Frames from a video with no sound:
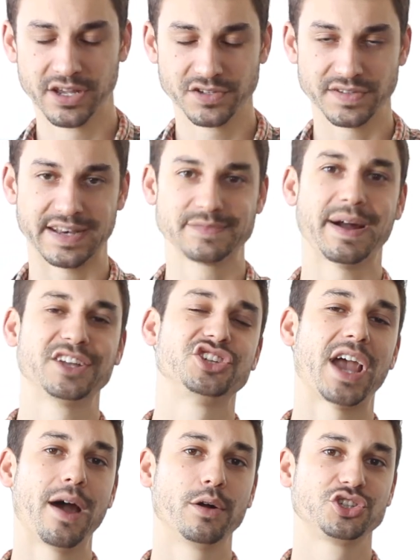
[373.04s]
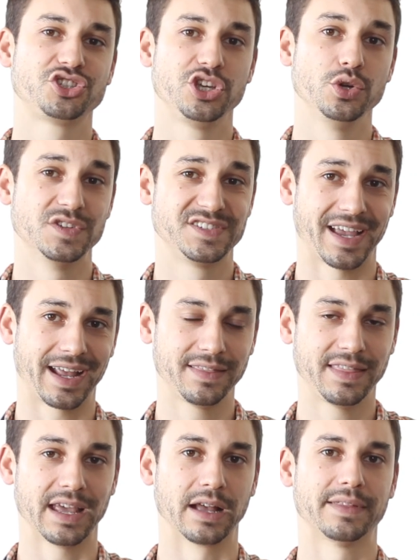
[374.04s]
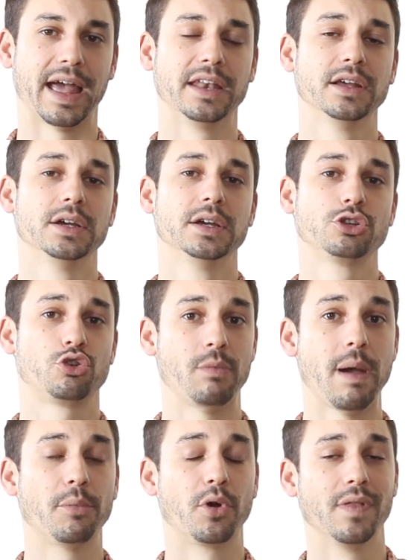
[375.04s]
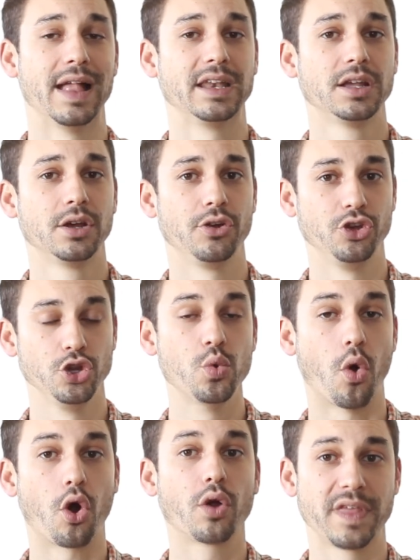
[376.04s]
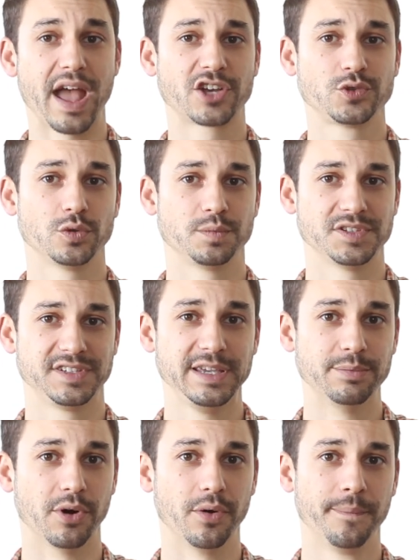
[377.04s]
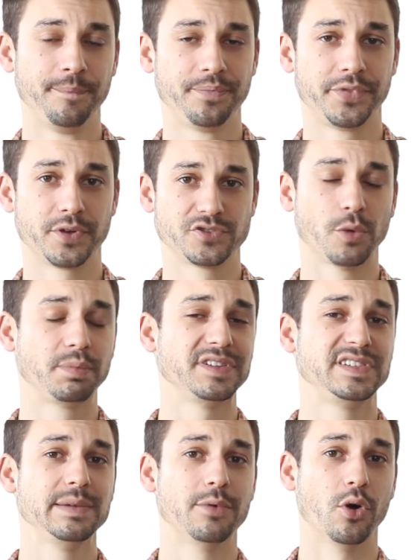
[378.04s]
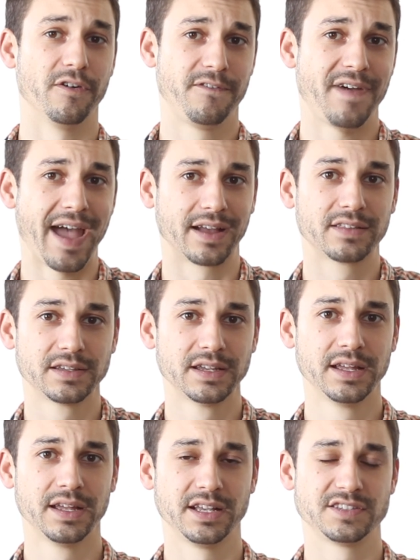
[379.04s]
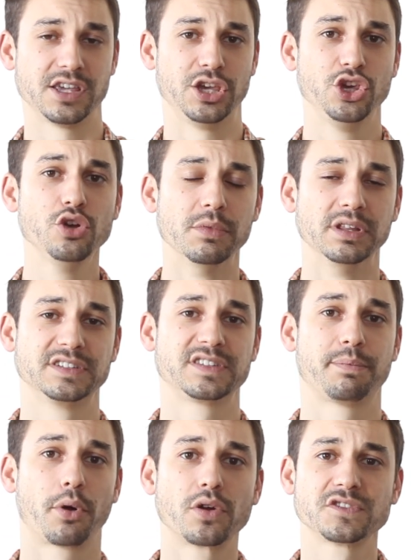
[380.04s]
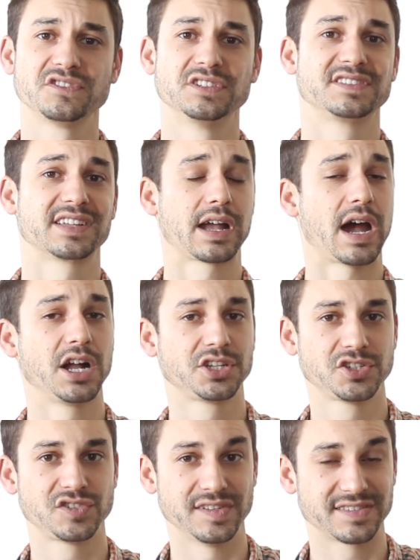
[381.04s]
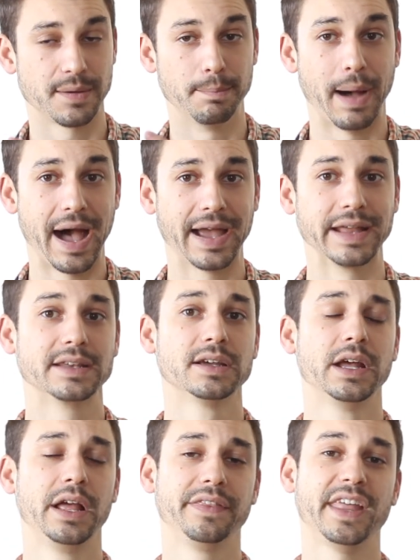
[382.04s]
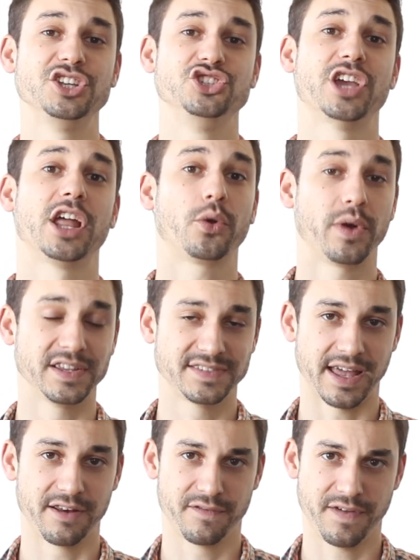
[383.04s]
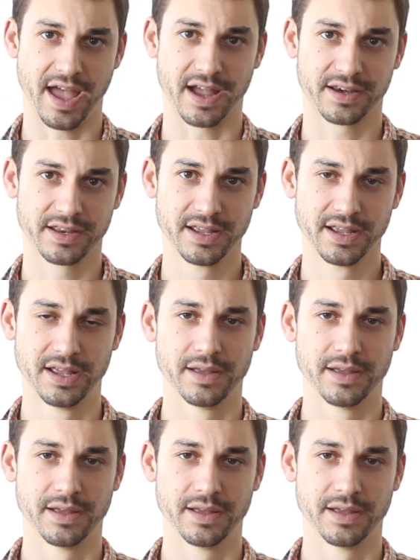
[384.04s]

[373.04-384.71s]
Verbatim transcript: So that is my challenge to you. The second thing that to remember that you are the actual placebo. There's no placebo effect. It's the humans, the persons, the consciousness, the mind that generates that effect.